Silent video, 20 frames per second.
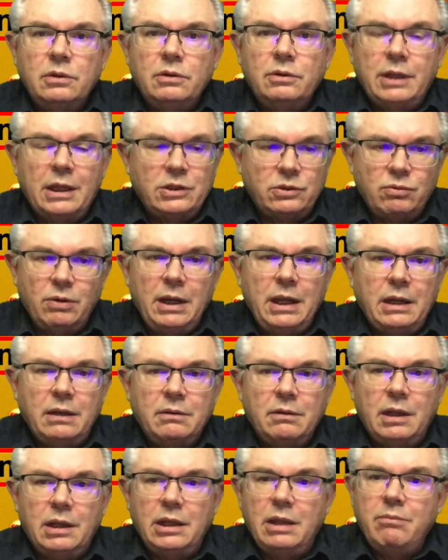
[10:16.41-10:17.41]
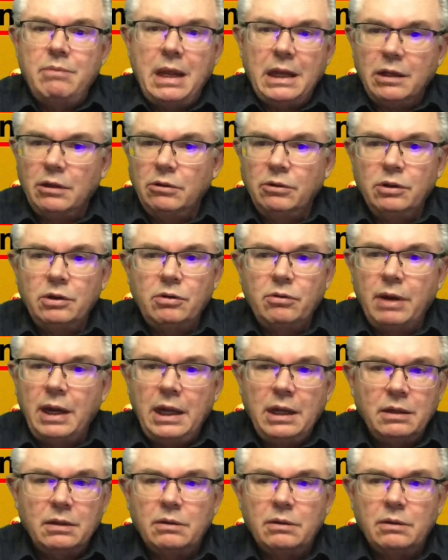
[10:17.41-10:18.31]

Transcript: That's right. And they make it look great.